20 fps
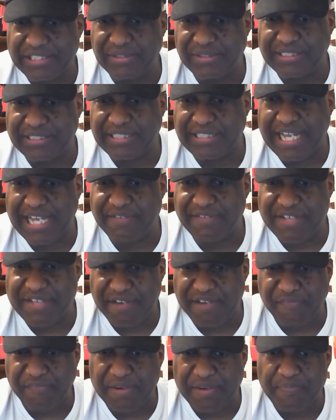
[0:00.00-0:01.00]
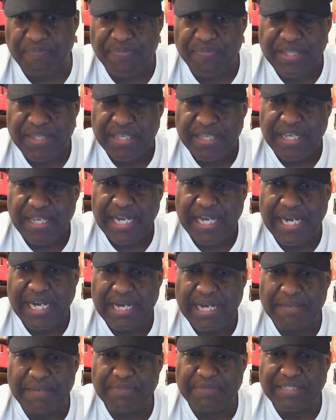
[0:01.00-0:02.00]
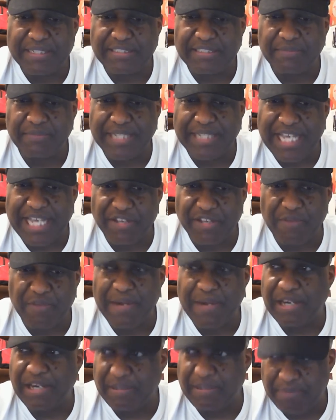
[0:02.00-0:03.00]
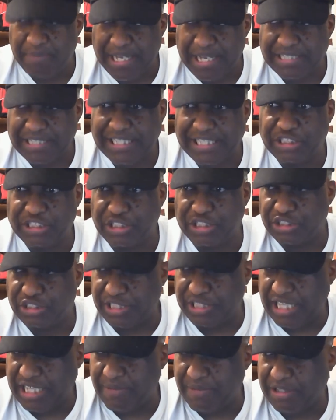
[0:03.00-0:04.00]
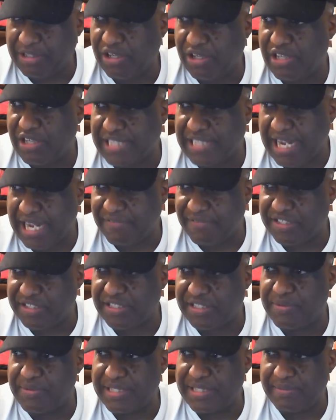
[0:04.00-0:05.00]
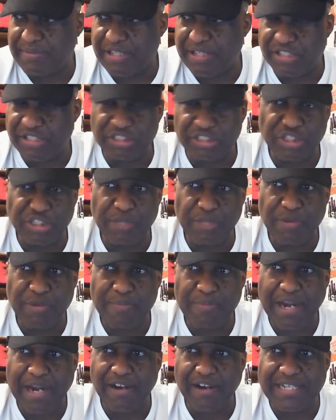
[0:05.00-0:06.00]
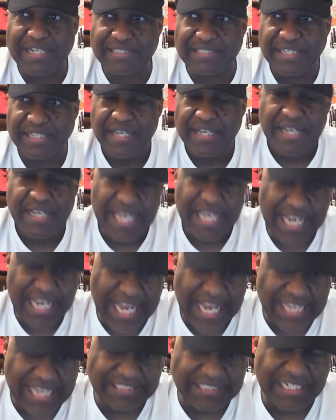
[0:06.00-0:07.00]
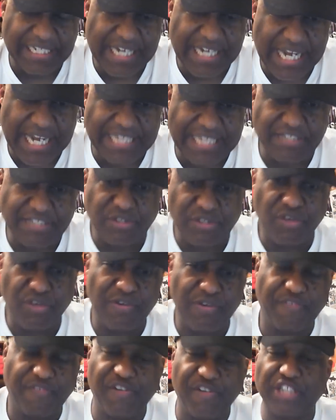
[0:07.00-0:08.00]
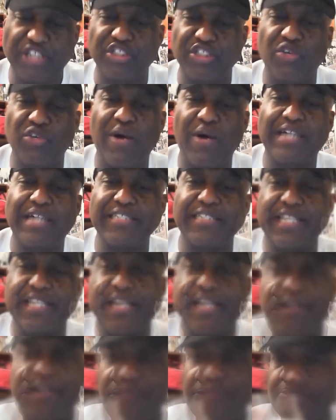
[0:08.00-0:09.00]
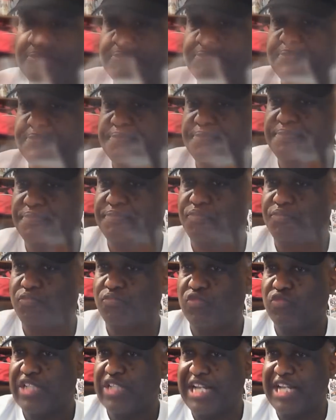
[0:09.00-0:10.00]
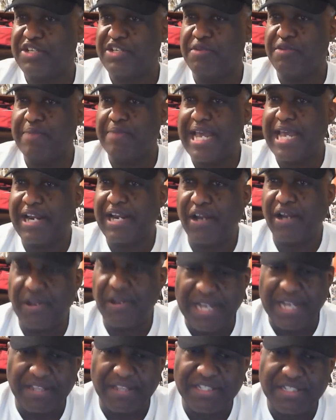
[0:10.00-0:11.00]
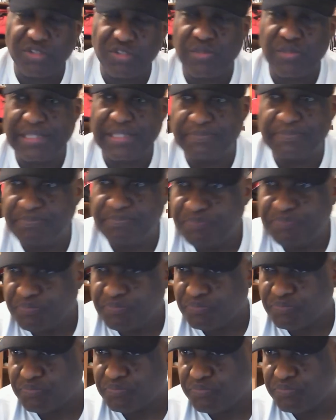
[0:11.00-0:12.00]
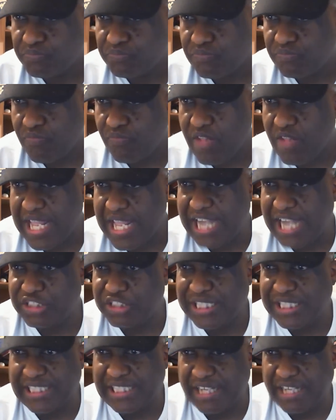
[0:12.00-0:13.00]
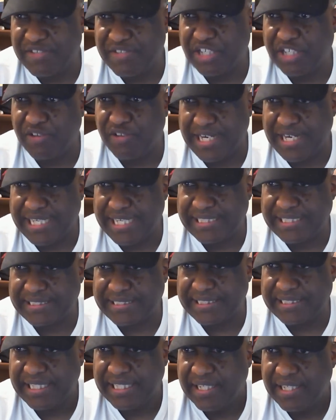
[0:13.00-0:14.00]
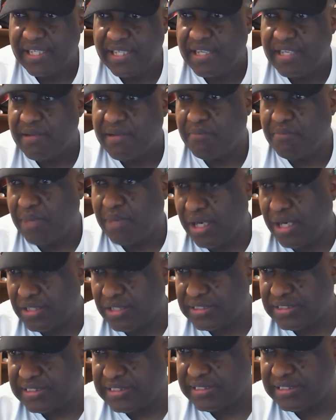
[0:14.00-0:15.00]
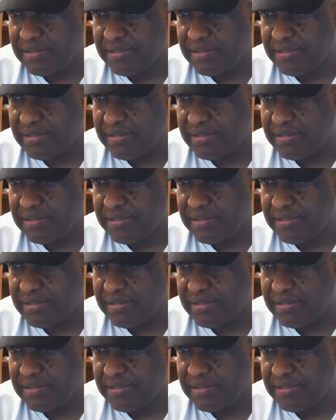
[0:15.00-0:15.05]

it. It's kind of different than some of the other American pale ales you usually come across. Obviously, with them using juniper berries, it adds a nice little refreshing quality there. Not too bad at all. Now this one actually has 11 ingredients: malts,